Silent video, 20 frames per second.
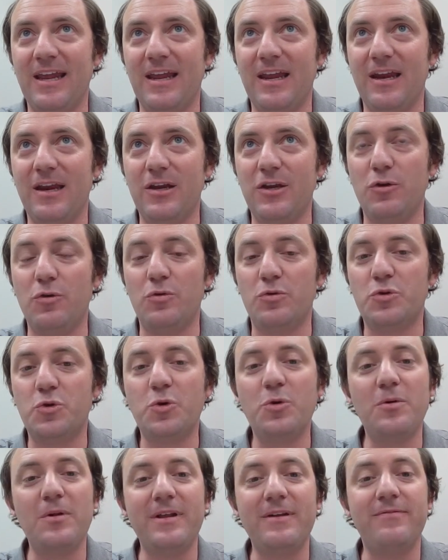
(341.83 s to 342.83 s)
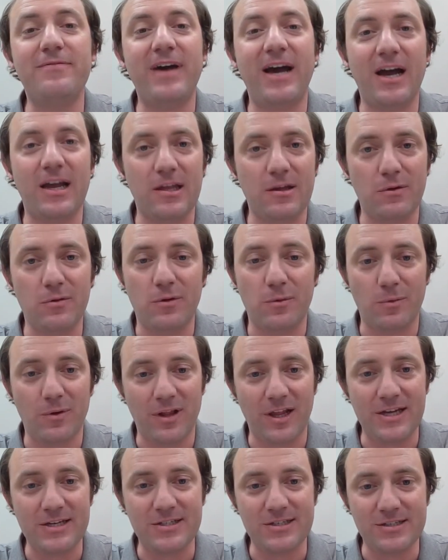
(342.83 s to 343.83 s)
you truly value the
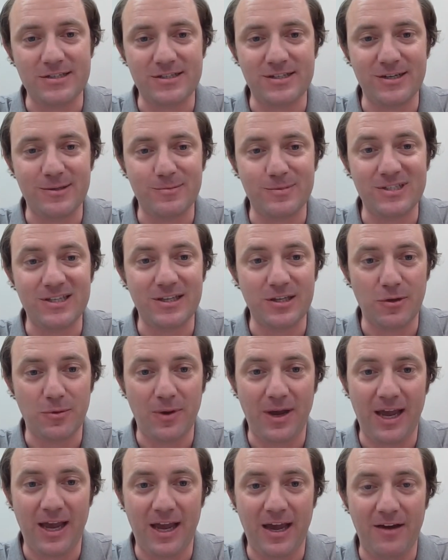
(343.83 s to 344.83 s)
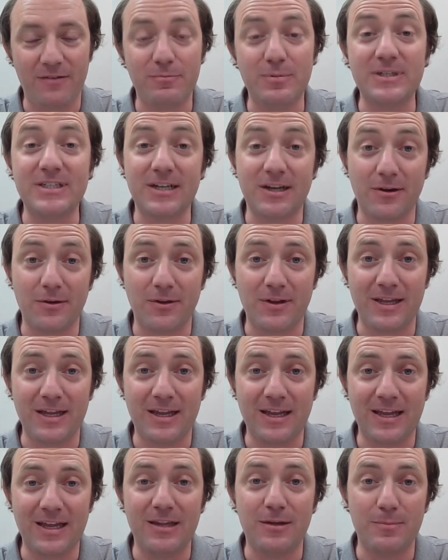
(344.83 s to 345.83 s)
relationships that you have, particularly in
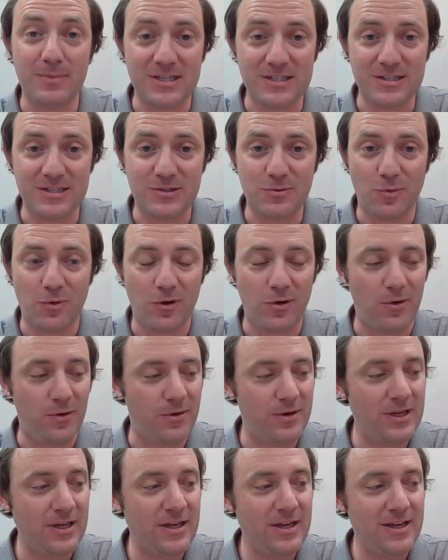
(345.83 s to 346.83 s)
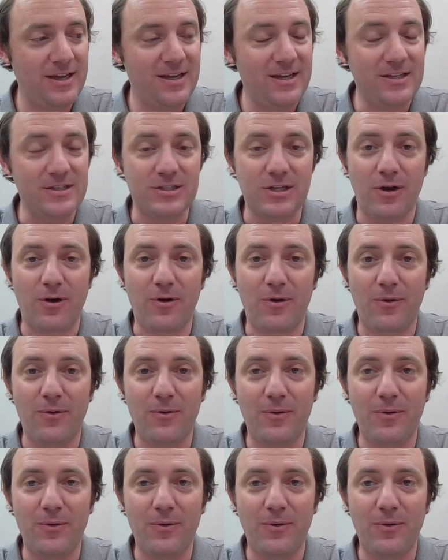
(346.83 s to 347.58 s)
the business world. So,